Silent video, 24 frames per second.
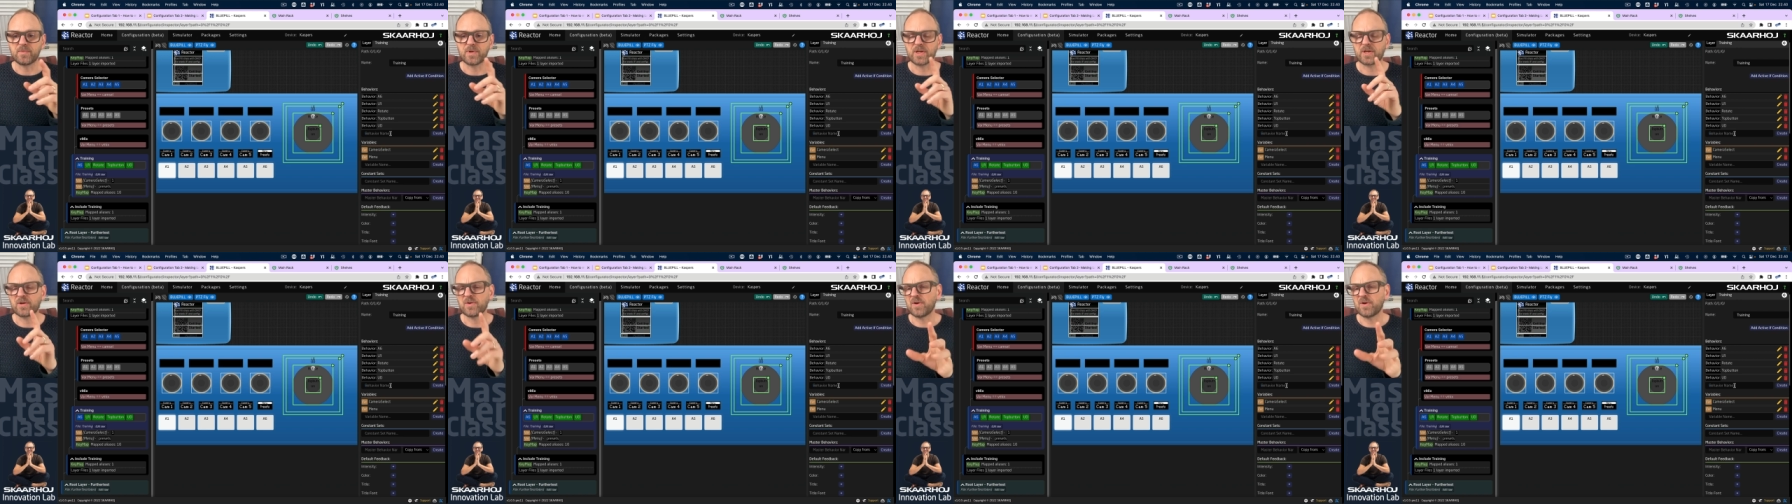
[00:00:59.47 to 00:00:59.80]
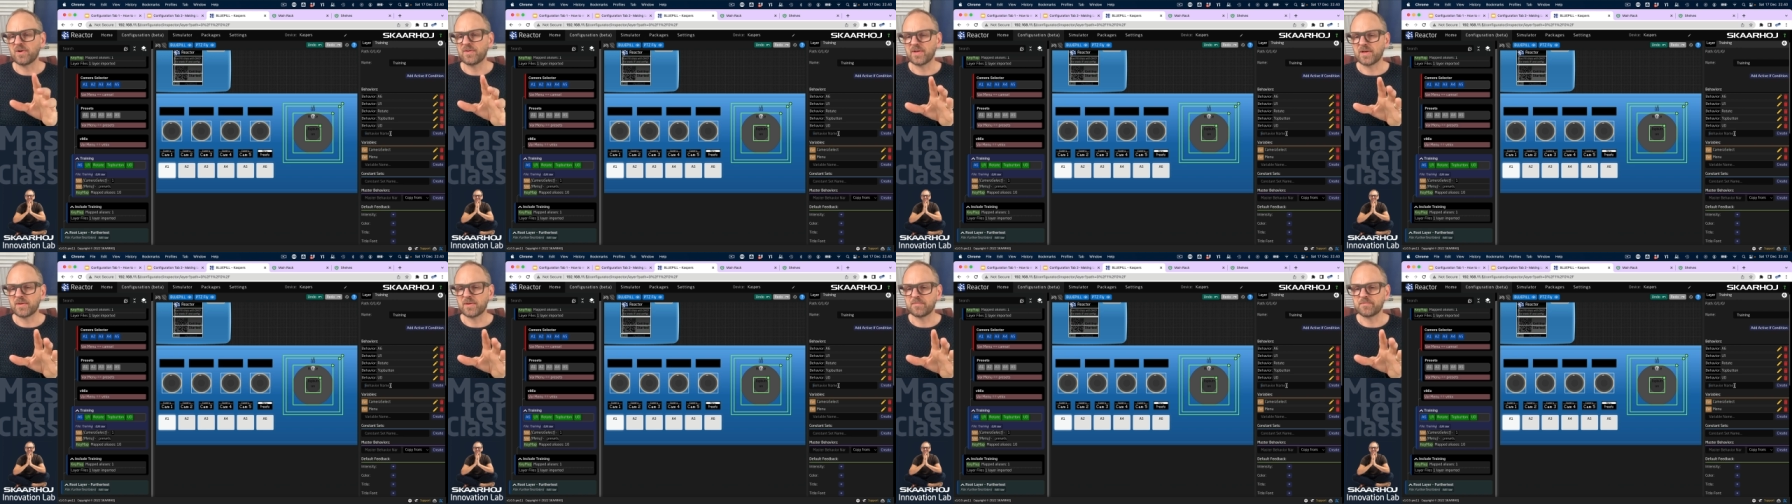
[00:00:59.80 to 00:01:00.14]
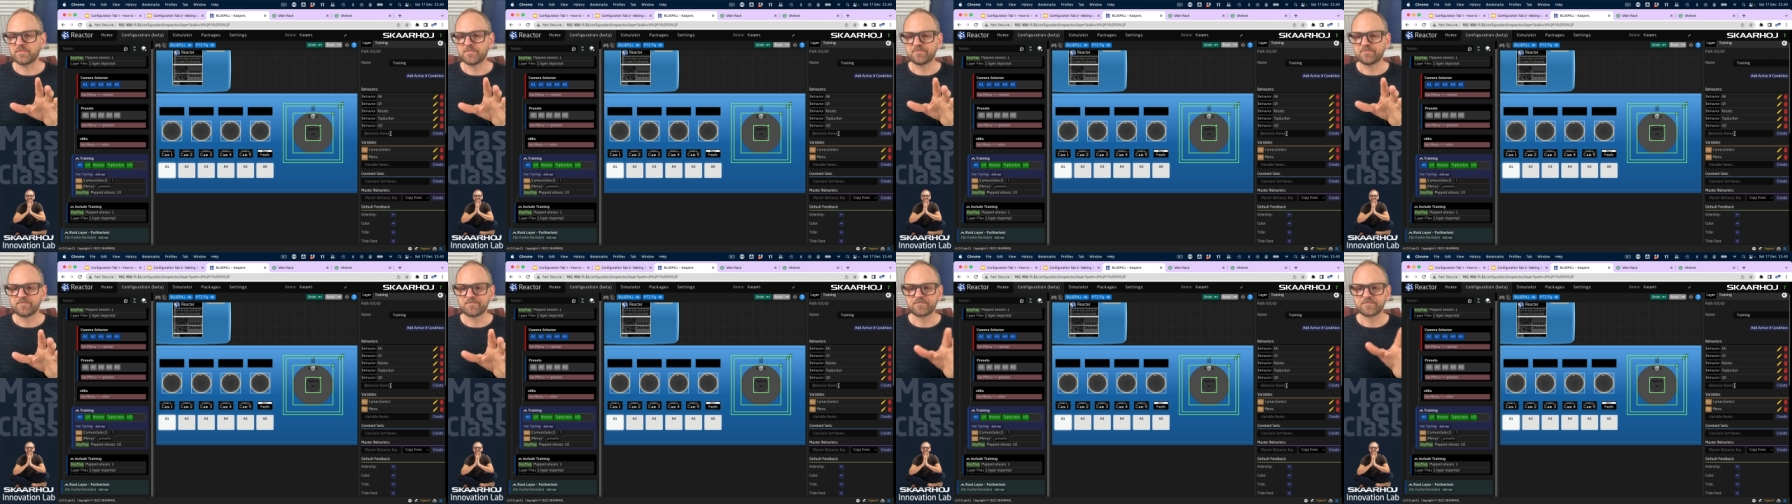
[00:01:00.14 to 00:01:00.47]
we call
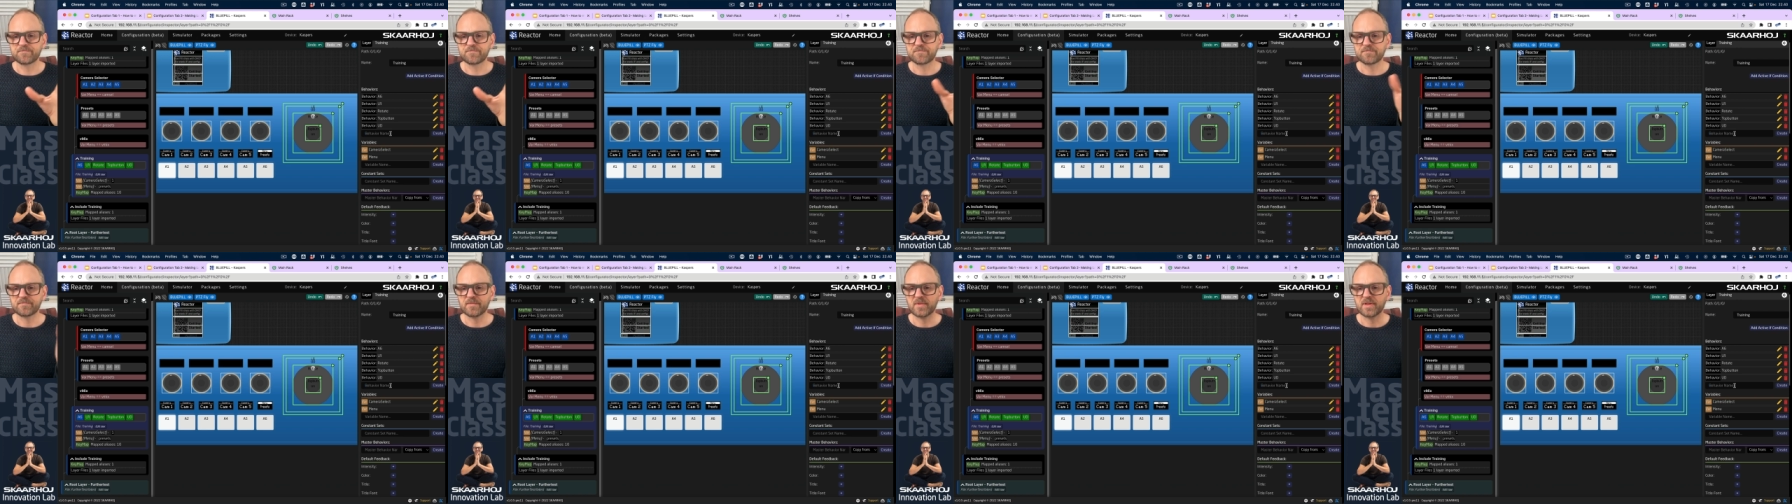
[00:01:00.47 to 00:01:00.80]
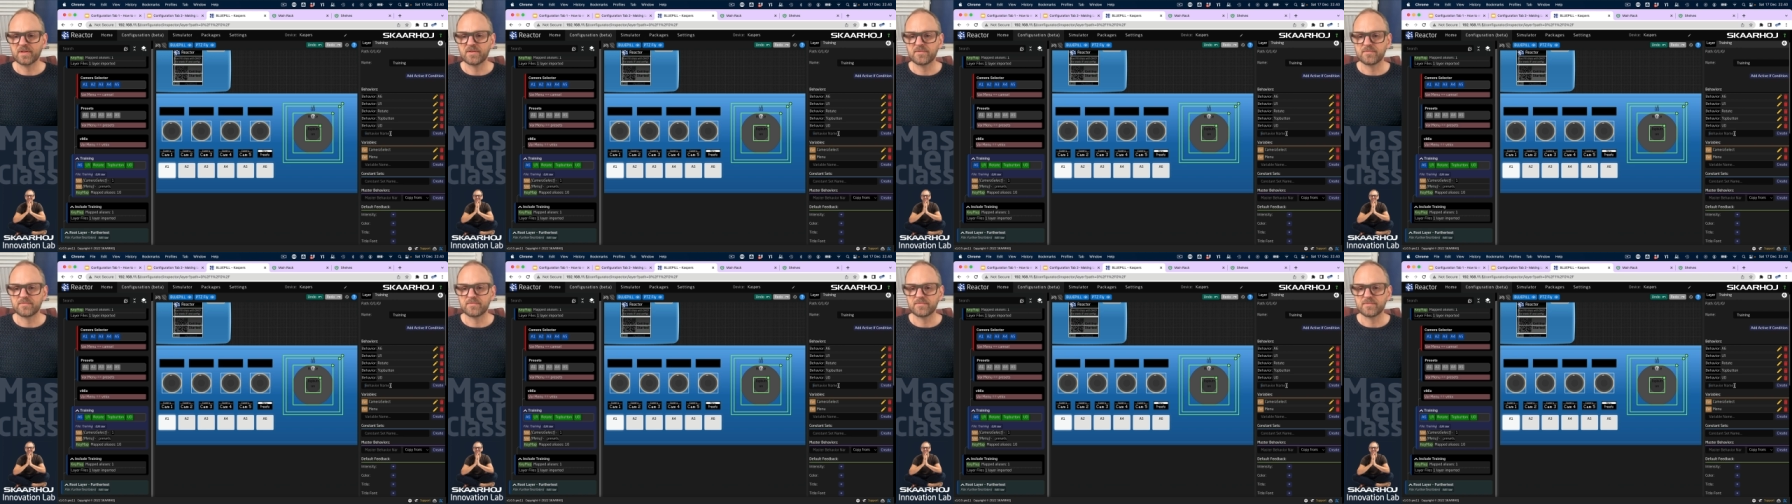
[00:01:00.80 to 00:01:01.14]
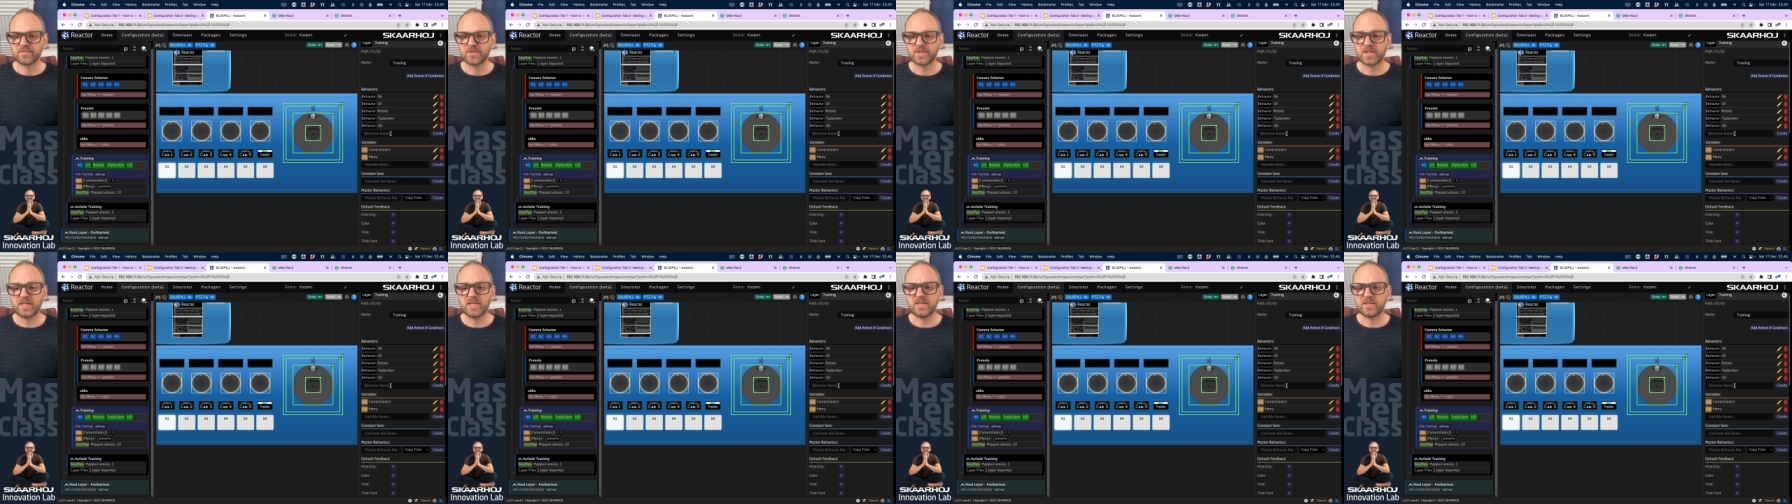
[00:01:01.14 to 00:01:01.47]
them
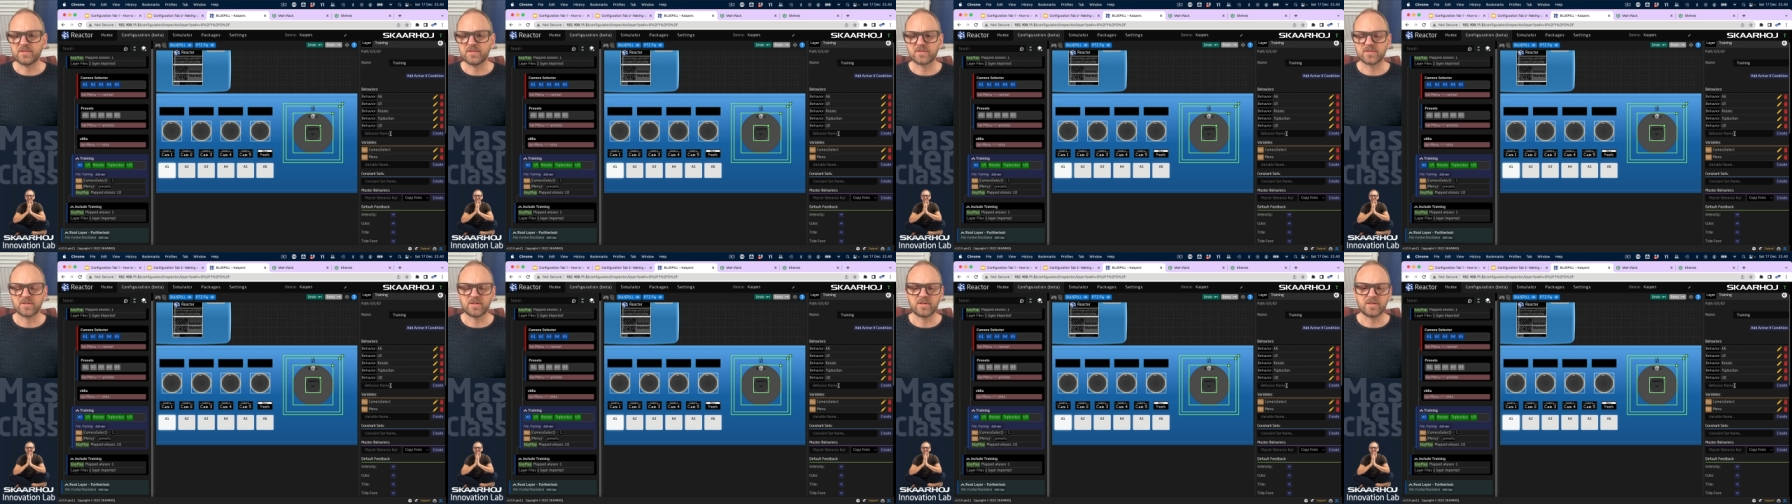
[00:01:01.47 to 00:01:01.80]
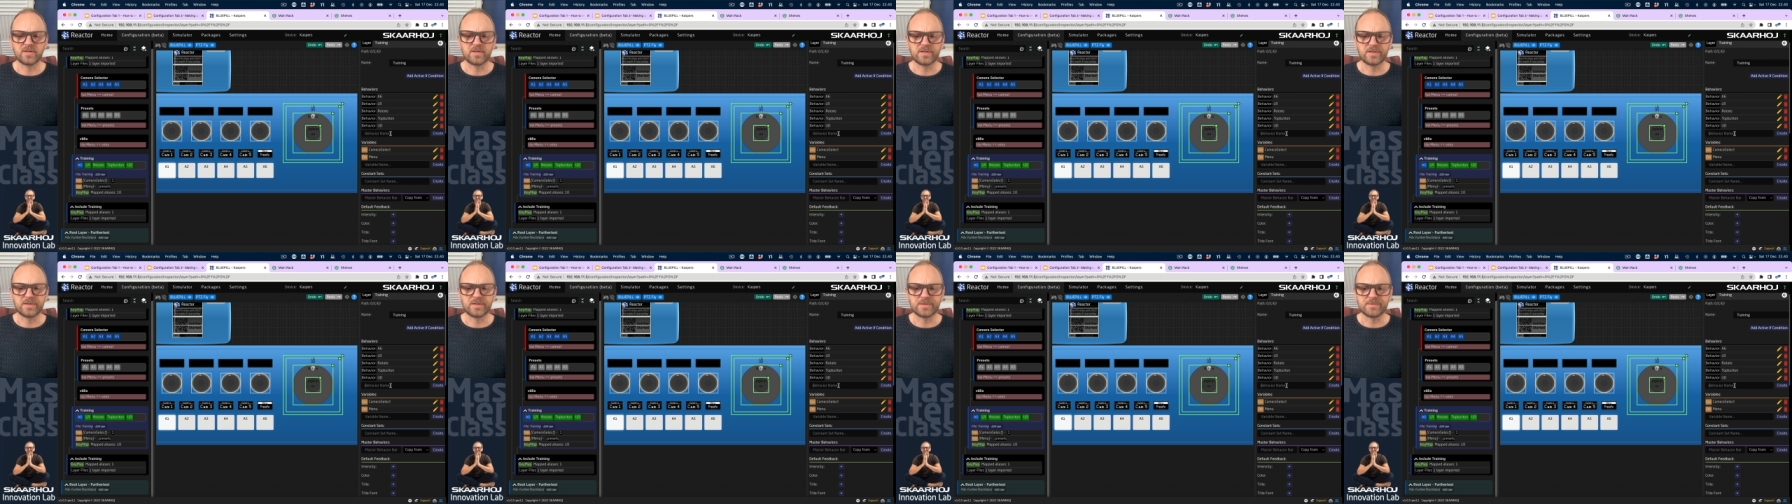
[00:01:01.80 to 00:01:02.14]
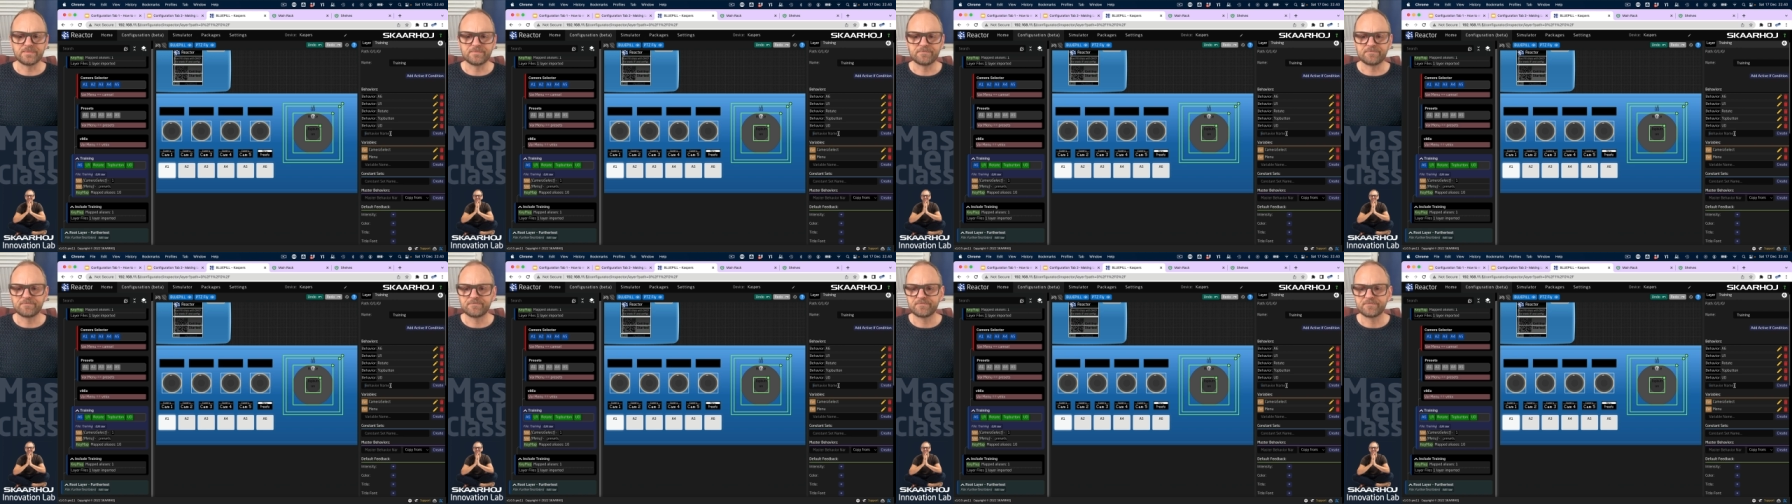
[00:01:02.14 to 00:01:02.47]
keys or
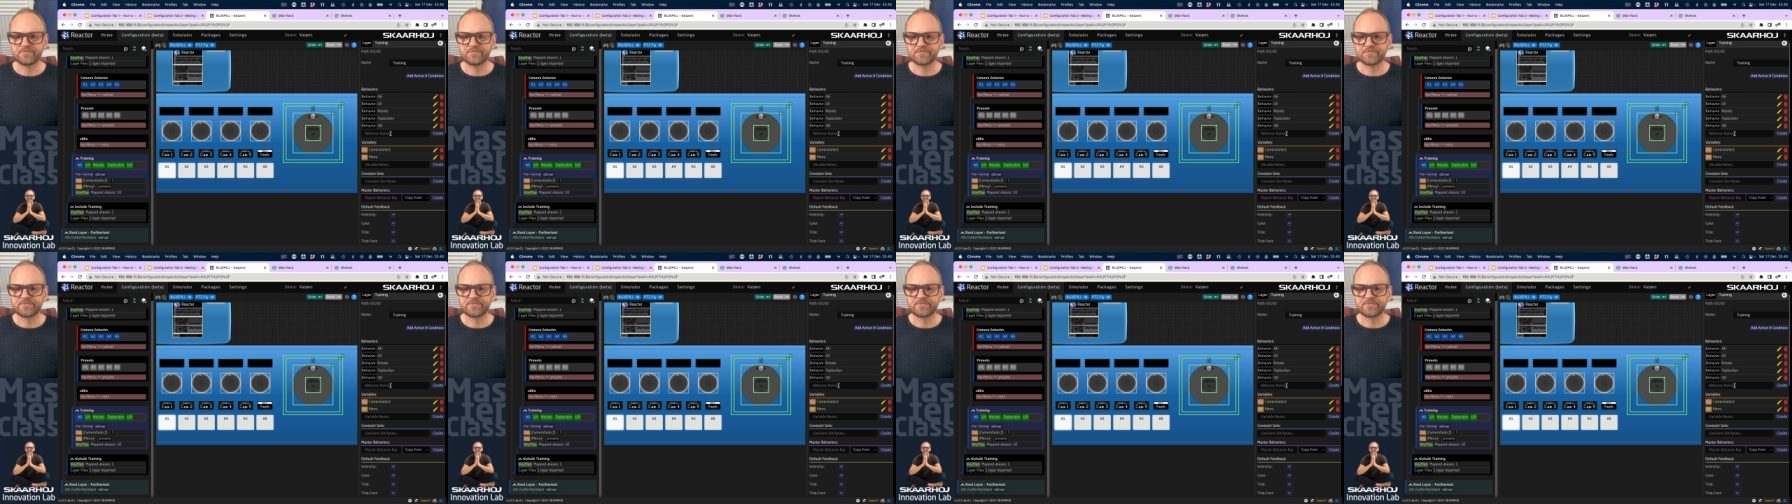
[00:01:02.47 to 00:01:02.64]
um,